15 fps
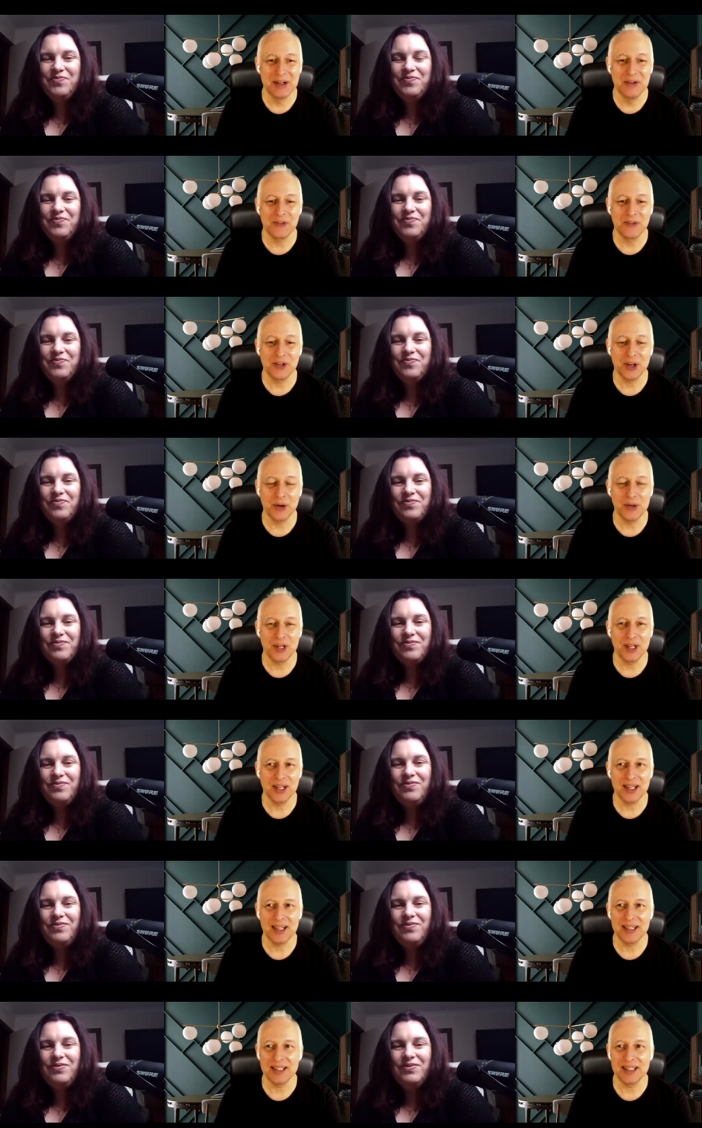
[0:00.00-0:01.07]

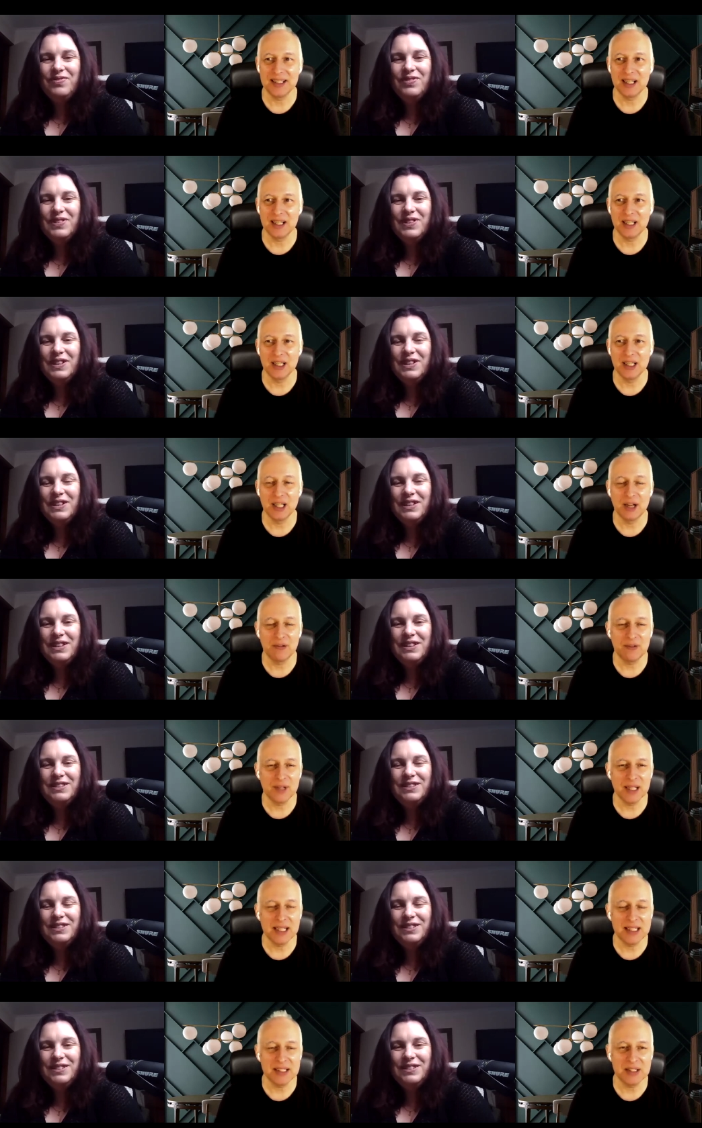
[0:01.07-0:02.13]
Speaker 1: Fiona,
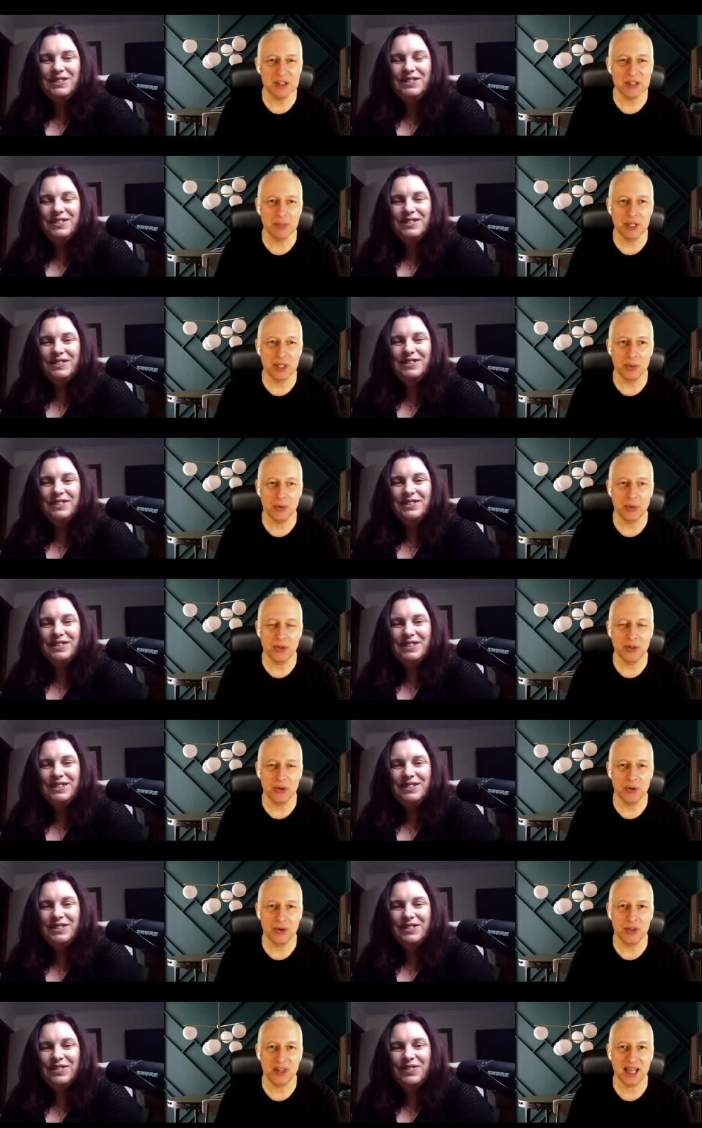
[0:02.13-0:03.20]
lovely to speak with
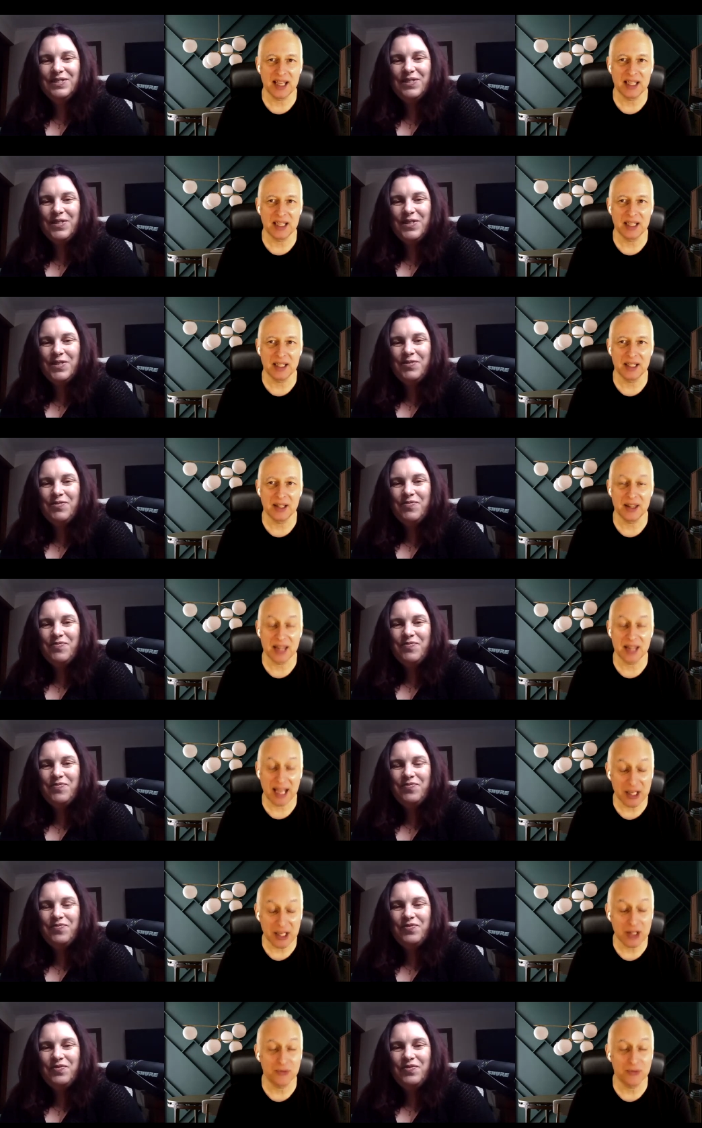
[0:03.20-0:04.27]
you. Thank you.
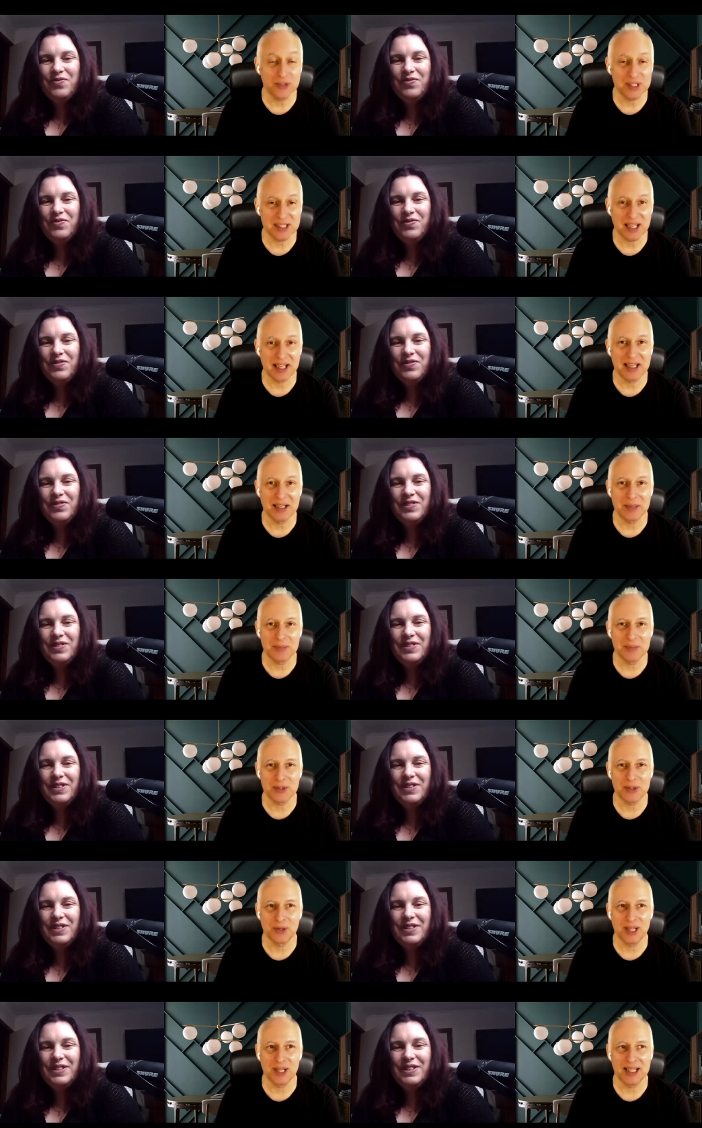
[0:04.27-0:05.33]
Thank you for staying up
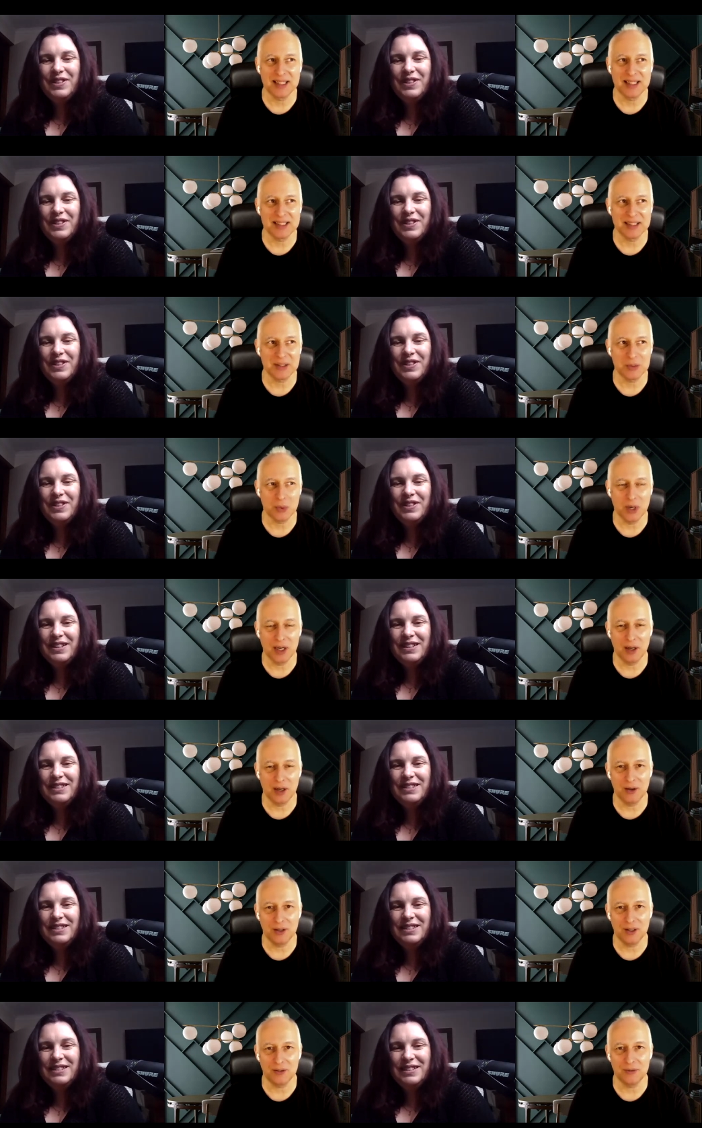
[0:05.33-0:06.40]
so late as
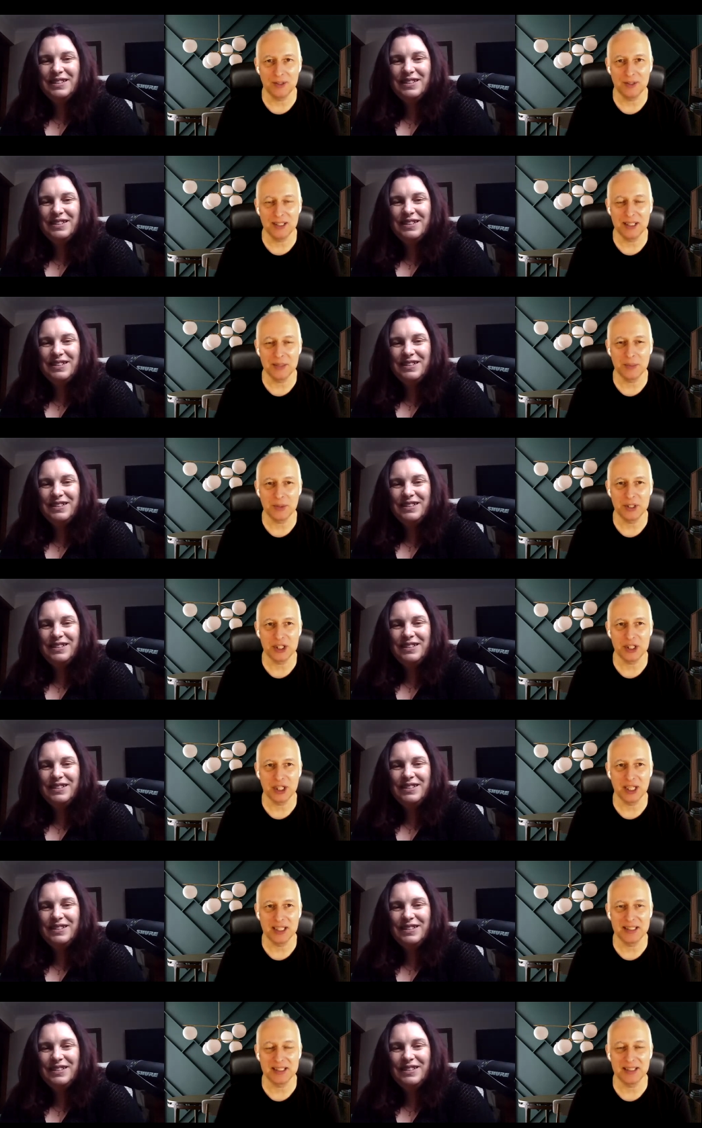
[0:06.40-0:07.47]
well. I really
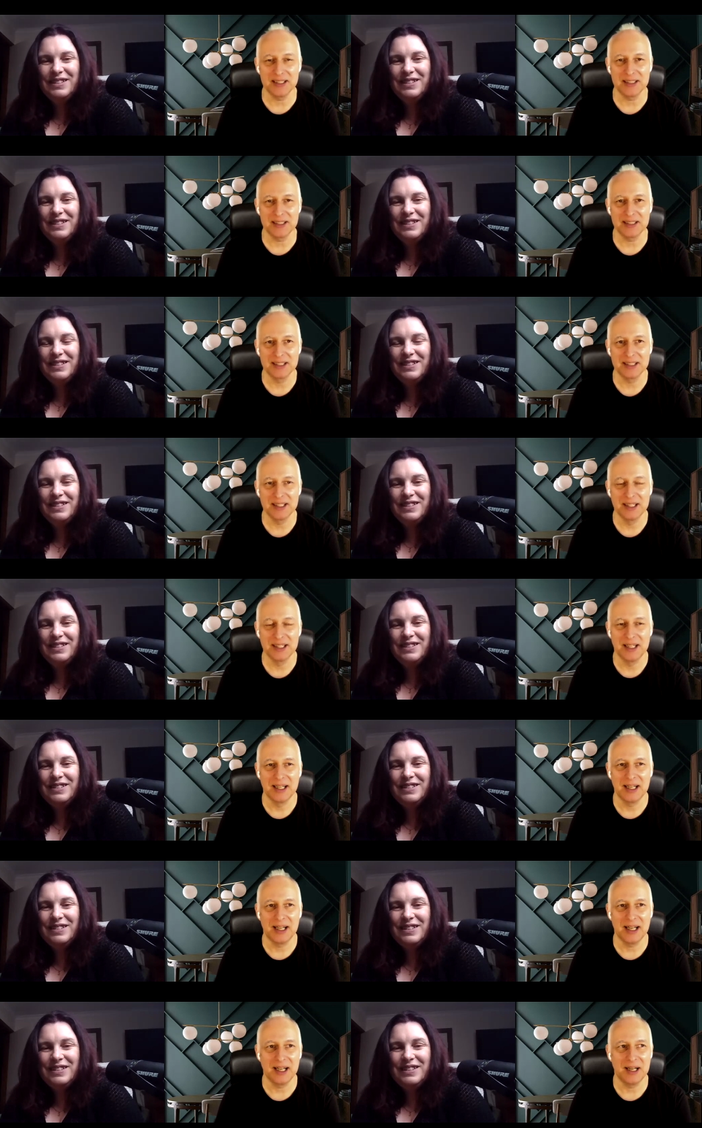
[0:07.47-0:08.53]
appreciate it.
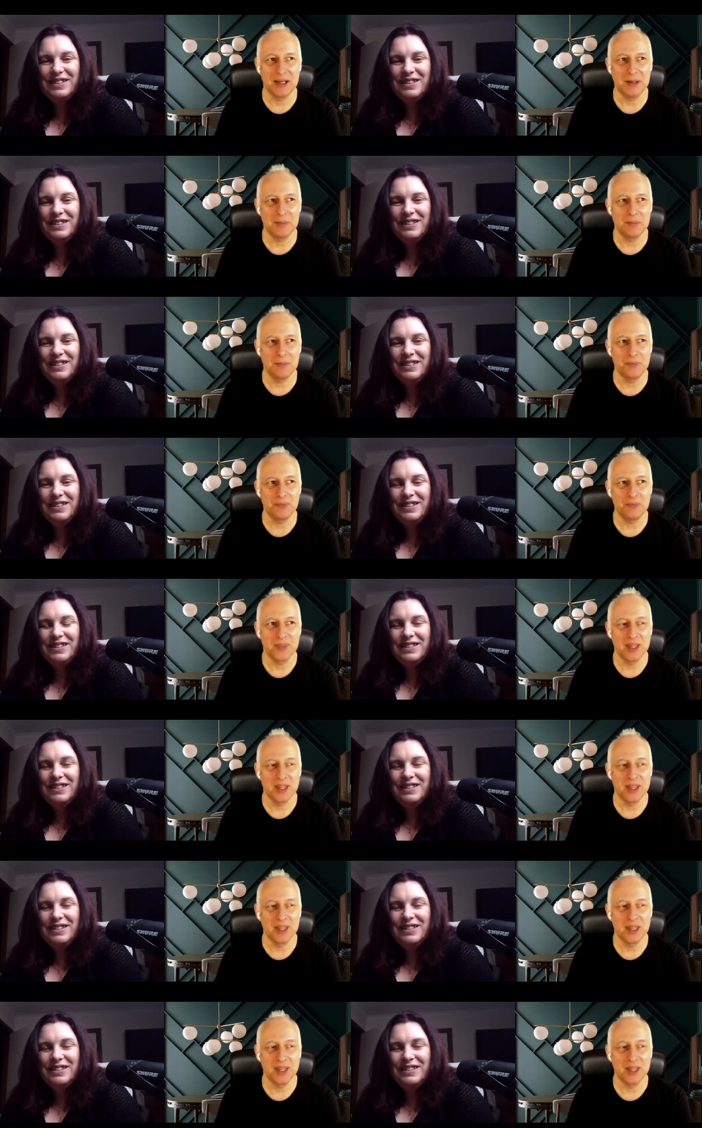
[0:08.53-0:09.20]
Um,